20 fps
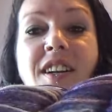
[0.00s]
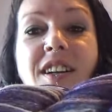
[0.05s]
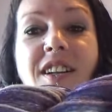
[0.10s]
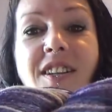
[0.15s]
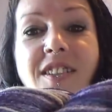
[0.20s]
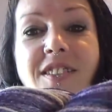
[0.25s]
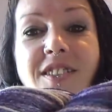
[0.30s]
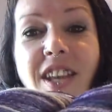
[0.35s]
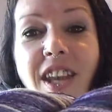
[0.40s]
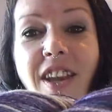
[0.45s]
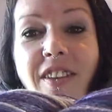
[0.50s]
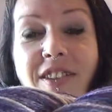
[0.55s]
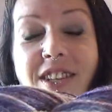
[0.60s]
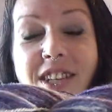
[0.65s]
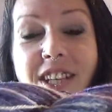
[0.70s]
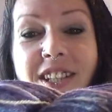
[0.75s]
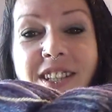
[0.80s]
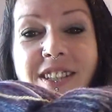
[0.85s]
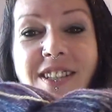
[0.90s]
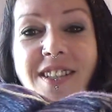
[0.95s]
So here it
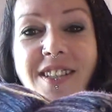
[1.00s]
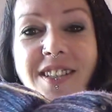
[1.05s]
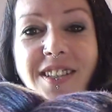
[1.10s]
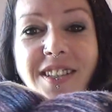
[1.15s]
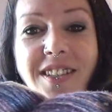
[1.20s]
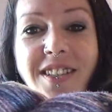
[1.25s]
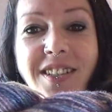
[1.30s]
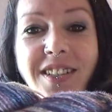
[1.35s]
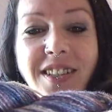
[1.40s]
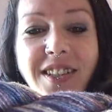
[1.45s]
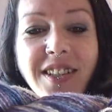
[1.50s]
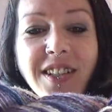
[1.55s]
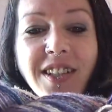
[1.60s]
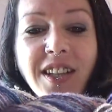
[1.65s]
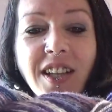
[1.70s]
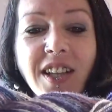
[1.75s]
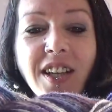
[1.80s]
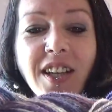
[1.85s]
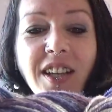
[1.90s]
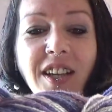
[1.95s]
is.
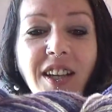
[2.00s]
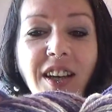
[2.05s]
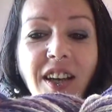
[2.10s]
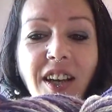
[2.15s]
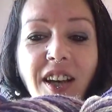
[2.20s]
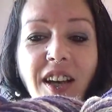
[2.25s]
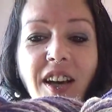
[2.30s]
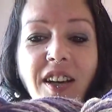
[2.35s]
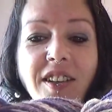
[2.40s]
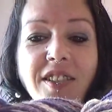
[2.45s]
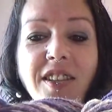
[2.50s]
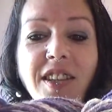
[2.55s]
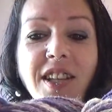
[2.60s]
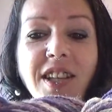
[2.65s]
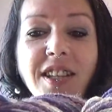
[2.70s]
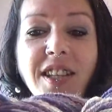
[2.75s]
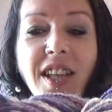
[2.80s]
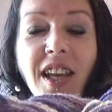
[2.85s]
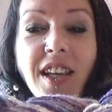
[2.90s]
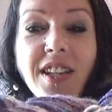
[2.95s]
So
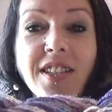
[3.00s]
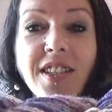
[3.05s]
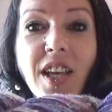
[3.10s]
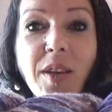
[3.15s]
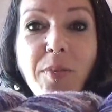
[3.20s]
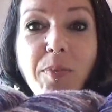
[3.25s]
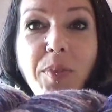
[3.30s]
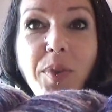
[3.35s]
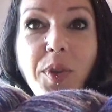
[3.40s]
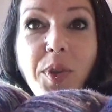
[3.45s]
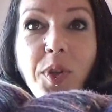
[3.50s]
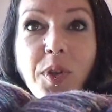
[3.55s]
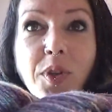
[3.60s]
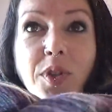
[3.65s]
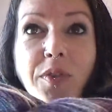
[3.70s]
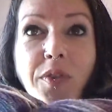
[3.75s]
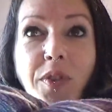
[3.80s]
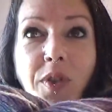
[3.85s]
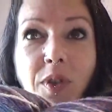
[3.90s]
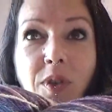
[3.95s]
this is a
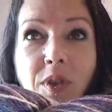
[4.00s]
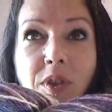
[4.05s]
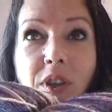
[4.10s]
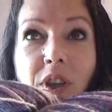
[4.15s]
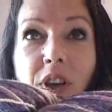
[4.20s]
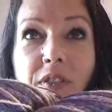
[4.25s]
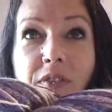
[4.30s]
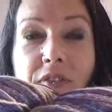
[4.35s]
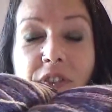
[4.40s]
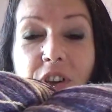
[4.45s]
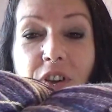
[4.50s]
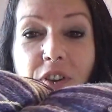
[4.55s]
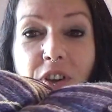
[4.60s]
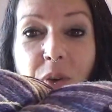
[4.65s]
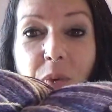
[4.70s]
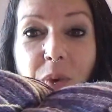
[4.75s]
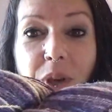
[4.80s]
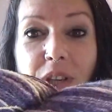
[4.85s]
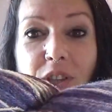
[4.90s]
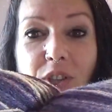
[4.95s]
beautiful fingering
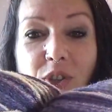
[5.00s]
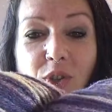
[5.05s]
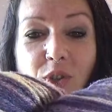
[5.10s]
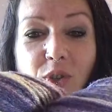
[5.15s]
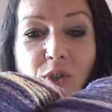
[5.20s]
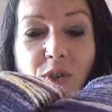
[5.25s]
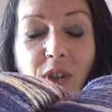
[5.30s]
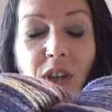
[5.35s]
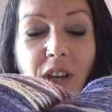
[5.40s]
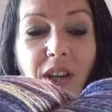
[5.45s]
weight